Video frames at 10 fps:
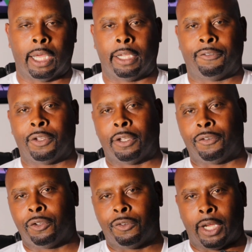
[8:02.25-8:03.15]
if
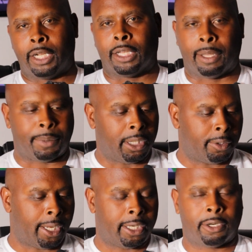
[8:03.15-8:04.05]
you've done it, let me know
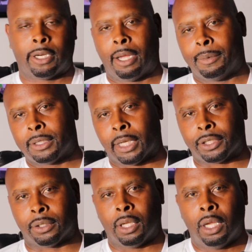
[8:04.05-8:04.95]
down in the comment
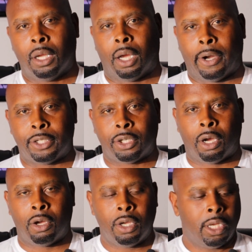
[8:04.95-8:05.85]
section. All right,
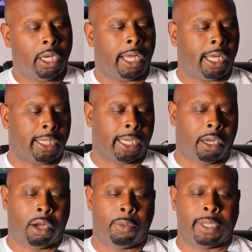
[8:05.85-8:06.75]
y'all. Like I
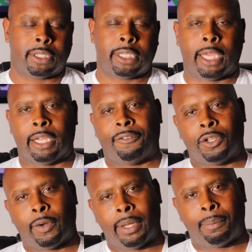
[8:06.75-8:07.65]
always say, if
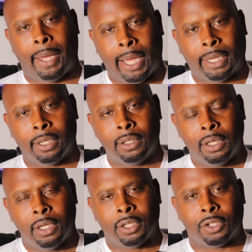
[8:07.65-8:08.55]
you ain't packing,
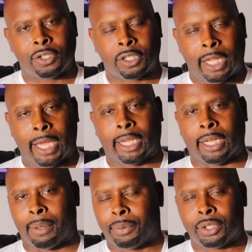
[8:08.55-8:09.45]
you're slacking.
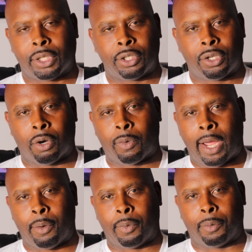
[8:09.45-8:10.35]
I appreciate y'all
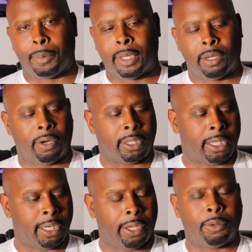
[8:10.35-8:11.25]
riding with me on
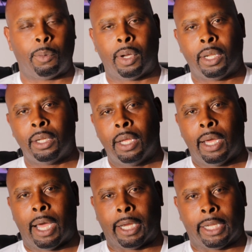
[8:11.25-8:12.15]
another one.
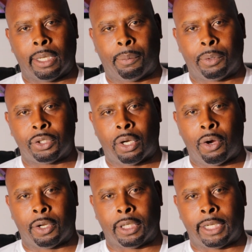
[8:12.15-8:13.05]
I'll get up with
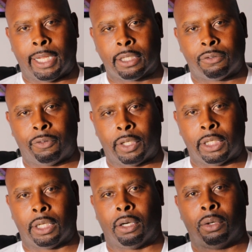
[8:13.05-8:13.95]
y'all on the next
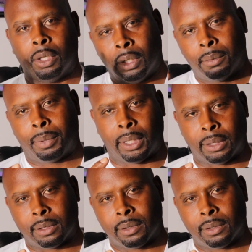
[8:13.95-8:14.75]
video. Peace.